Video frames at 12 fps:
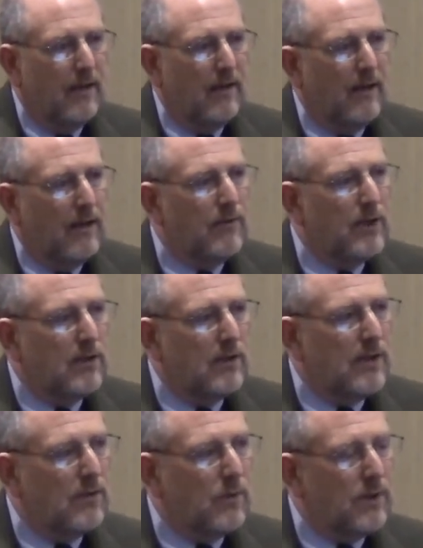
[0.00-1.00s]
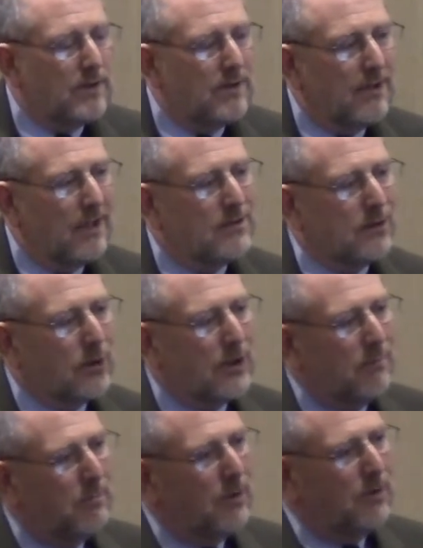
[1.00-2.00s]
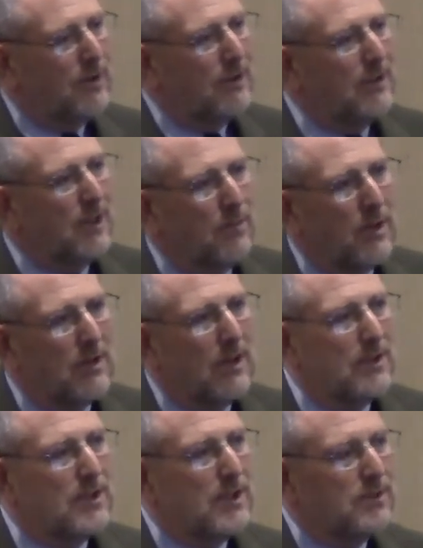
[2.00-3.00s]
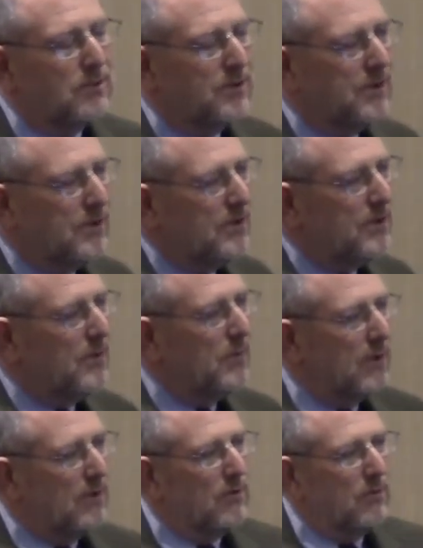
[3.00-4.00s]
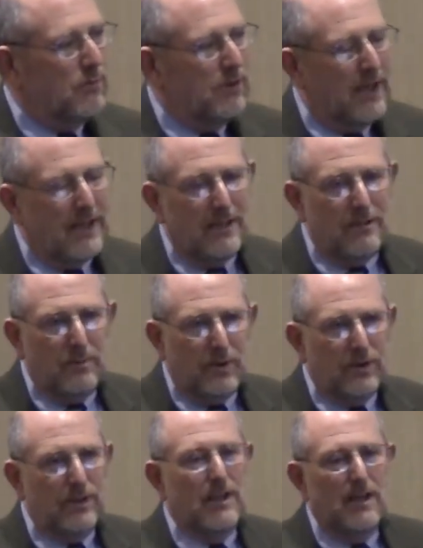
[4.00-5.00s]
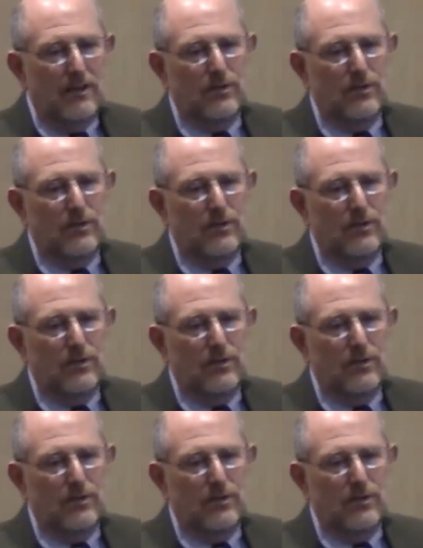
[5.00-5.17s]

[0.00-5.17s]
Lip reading: Every client wants a nice looking building, they want nice entrances, they want good light in the building.